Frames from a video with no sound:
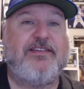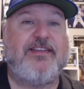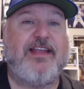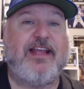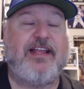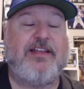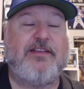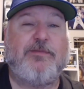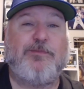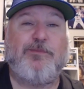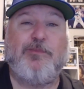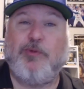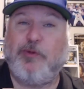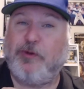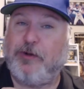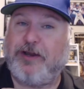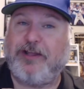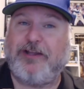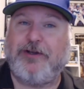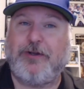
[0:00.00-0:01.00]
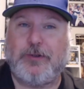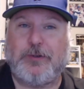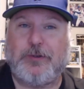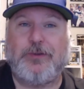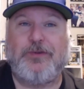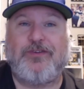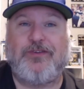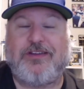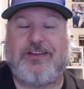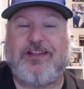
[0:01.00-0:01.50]
that's pretty cool
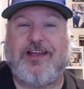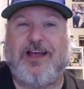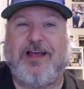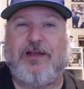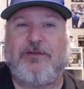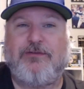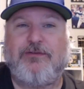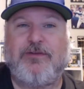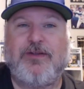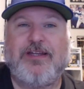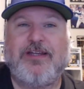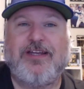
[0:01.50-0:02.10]
stuff.